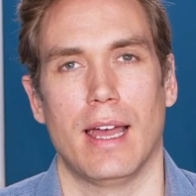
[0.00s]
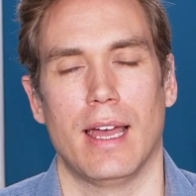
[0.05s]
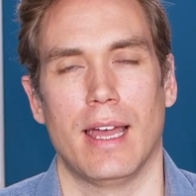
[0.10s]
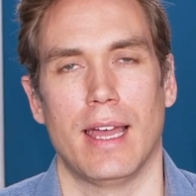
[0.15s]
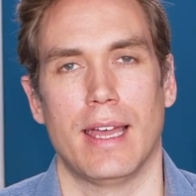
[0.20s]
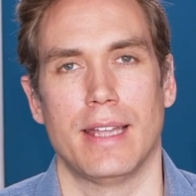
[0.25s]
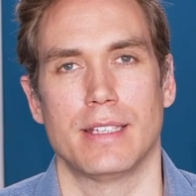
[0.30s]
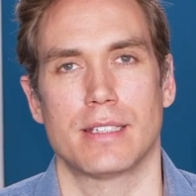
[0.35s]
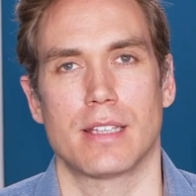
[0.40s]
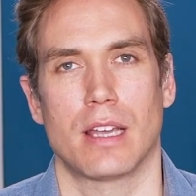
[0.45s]

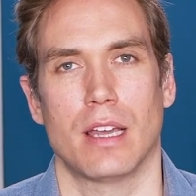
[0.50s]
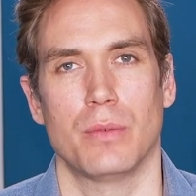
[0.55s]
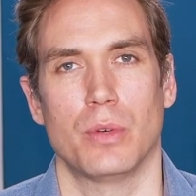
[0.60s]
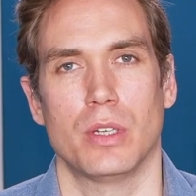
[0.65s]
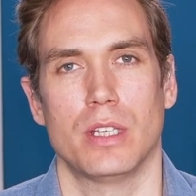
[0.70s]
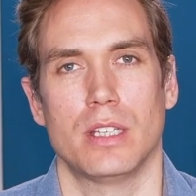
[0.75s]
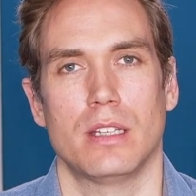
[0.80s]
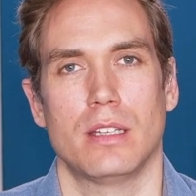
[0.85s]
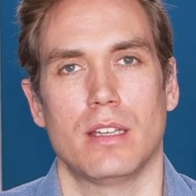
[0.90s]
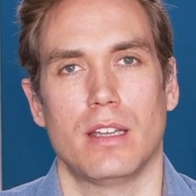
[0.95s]
And I
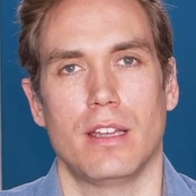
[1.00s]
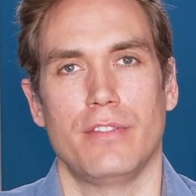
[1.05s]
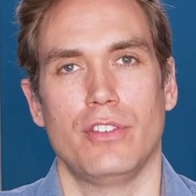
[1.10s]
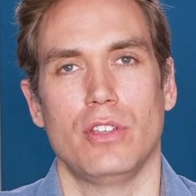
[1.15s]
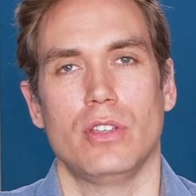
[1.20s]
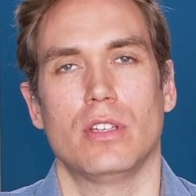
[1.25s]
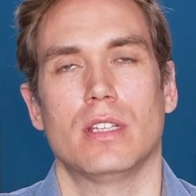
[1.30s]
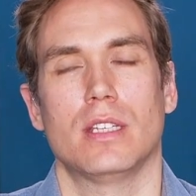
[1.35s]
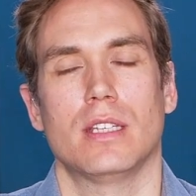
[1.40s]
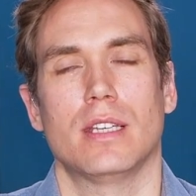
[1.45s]
wonder
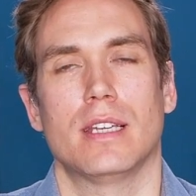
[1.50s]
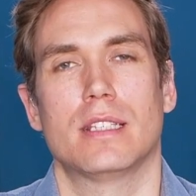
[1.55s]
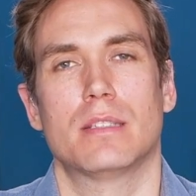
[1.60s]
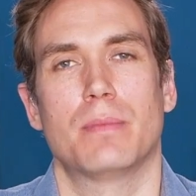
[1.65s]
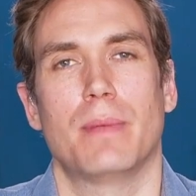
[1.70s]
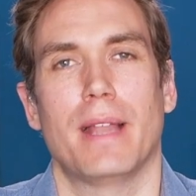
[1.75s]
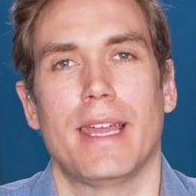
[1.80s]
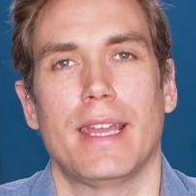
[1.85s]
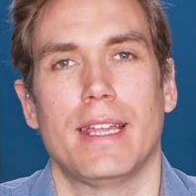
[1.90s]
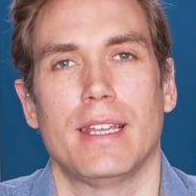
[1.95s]
if you can
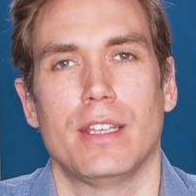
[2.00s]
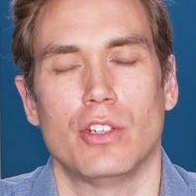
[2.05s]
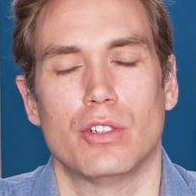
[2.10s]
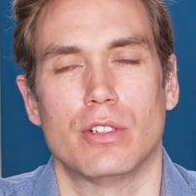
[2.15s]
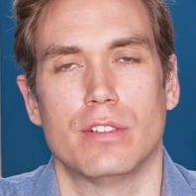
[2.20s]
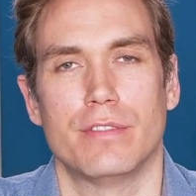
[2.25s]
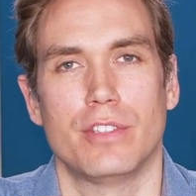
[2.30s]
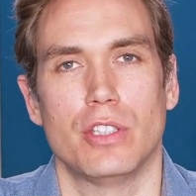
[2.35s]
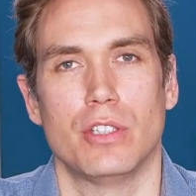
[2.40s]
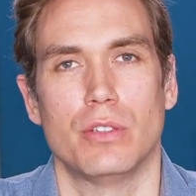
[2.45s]
explain
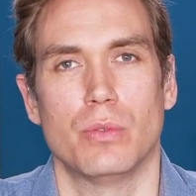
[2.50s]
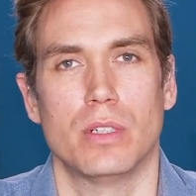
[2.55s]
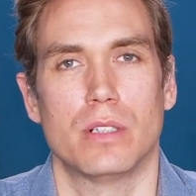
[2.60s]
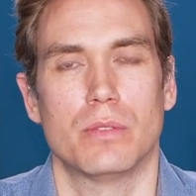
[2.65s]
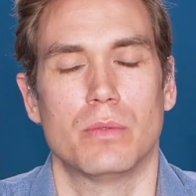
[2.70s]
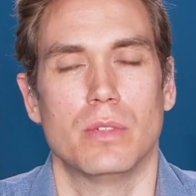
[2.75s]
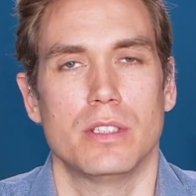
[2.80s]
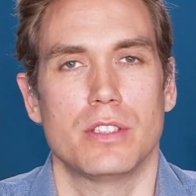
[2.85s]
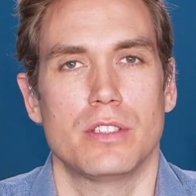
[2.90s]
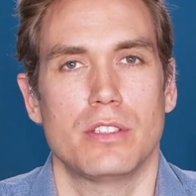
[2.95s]
your view.
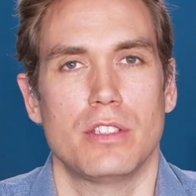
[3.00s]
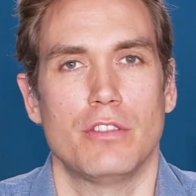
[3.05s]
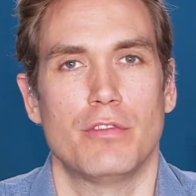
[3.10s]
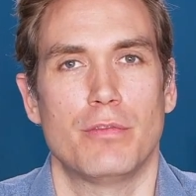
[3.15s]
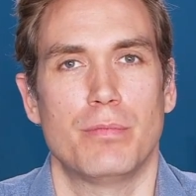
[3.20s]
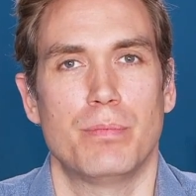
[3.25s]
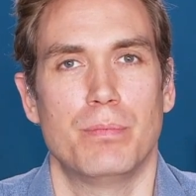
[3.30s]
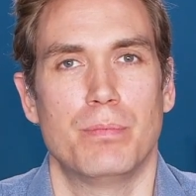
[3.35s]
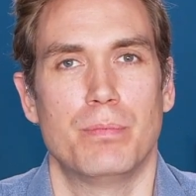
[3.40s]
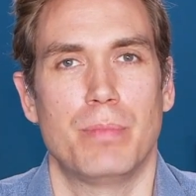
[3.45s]
Once
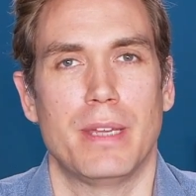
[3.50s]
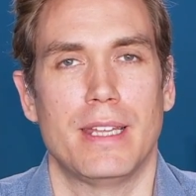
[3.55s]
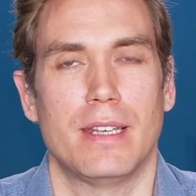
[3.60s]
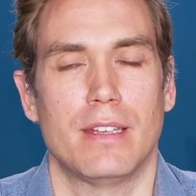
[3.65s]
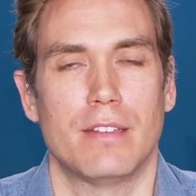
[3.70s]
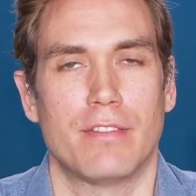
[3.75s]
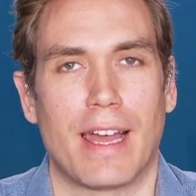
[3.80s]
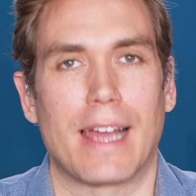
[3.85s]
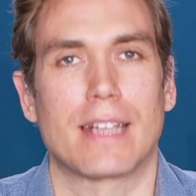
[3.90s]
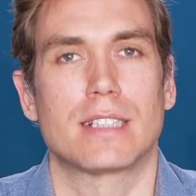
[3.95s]
you've
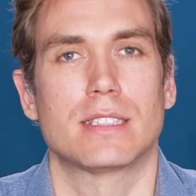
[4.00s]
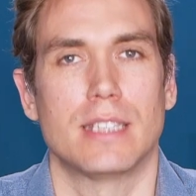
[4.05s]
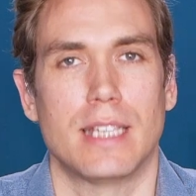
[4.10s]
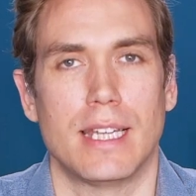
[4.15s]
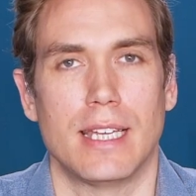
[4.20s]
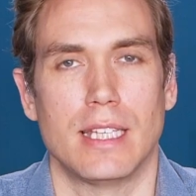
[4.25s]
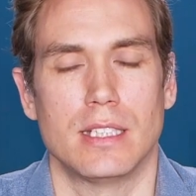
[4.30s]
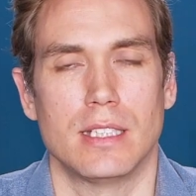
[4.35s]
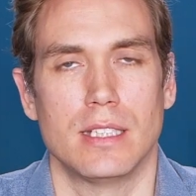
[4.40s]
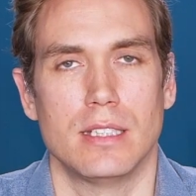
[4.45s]
been
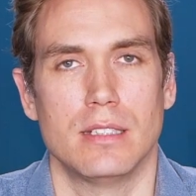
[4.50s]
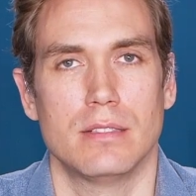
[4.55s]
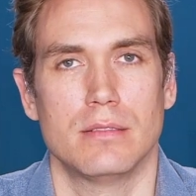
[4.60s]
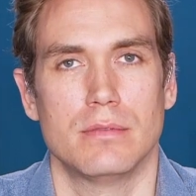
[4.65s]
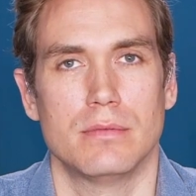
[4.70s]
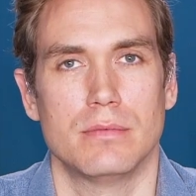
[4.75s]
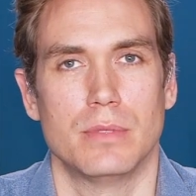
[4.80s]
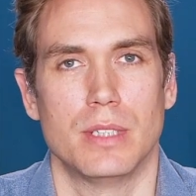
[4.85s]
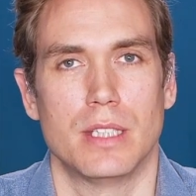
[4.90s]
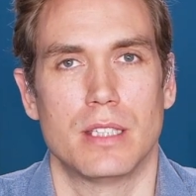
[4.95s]
vaccinated
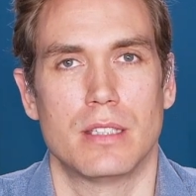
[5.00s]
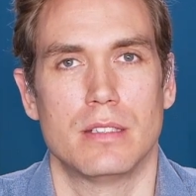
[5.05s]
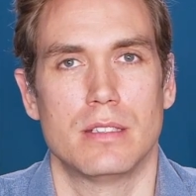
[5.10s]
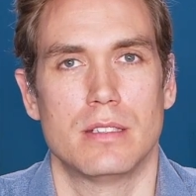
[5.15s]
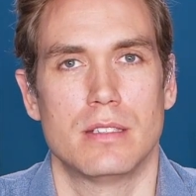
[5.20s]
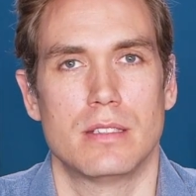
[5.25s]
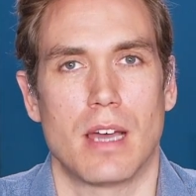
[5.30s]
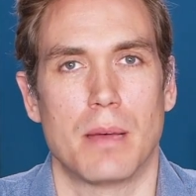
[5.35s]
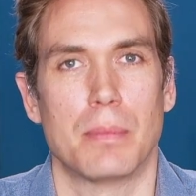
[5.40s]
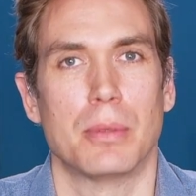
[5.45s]
with
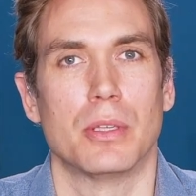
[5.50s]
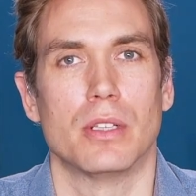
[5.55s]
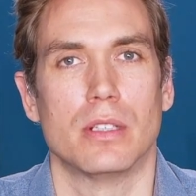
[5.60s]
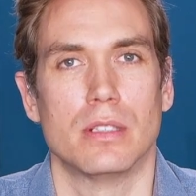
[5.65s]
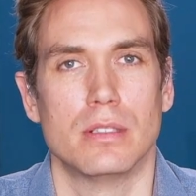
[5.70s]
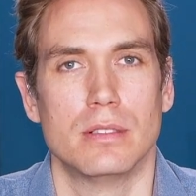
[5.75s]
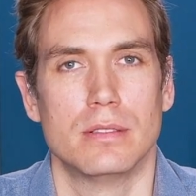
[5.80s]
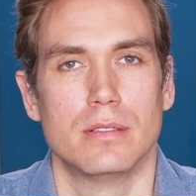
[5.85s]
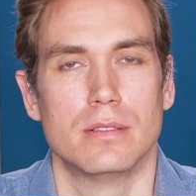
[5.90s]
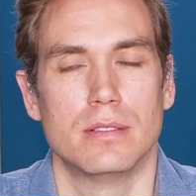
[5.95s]

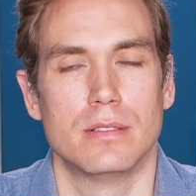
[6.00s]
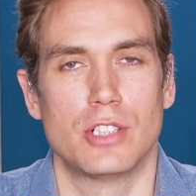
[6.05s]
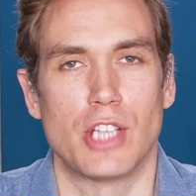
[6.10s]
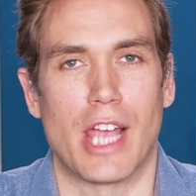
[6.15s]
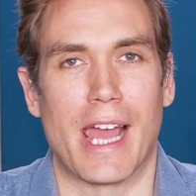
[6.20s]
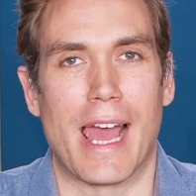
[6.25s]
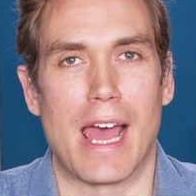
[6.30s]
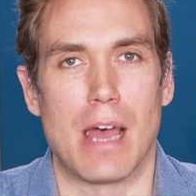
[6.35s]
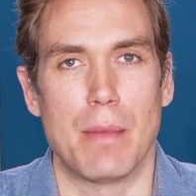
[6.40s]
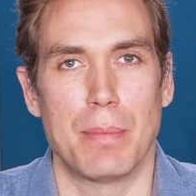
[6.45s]
double
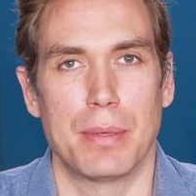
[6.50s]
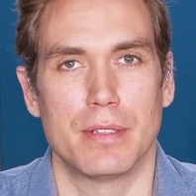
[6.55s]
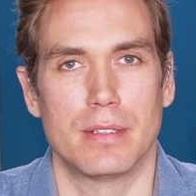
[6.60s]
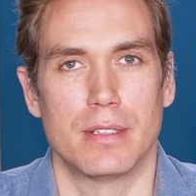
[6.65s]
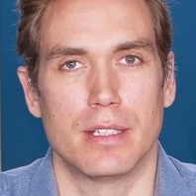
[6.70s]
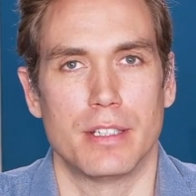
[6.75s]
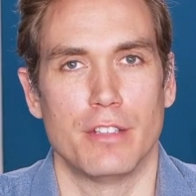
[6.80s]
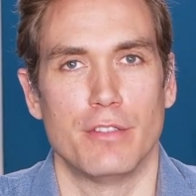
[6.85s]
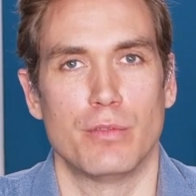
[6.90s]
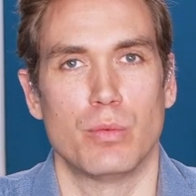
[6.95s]
jab
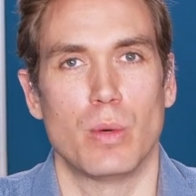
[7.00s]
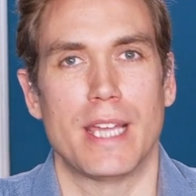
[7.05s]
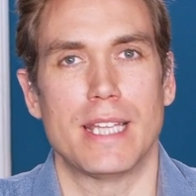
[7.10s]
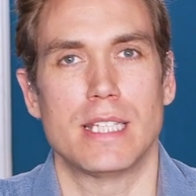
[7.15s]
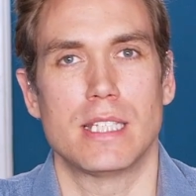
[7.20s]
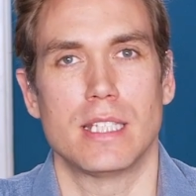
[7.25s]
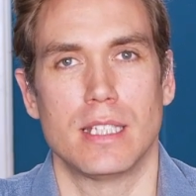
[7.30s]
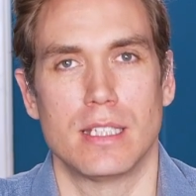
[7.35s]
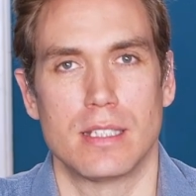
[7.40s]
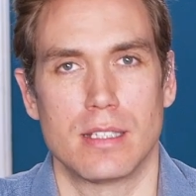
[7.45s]
and you've
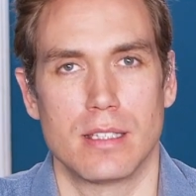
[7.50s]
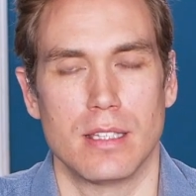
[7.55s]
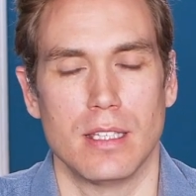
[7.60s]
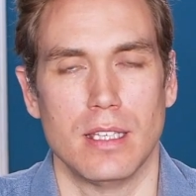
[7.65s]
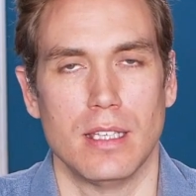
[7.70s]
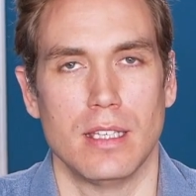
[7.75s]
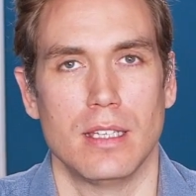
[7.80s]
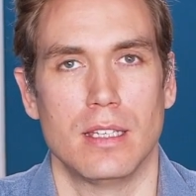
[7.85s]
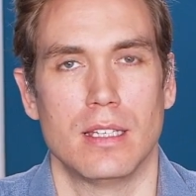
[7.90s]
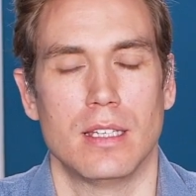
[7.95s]
waited
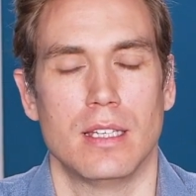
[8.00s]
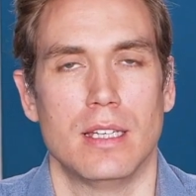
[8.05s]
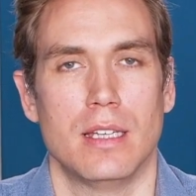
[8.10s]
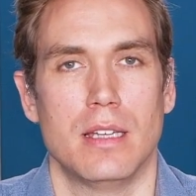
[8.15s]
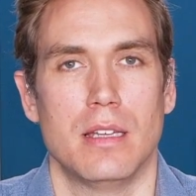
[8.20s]
the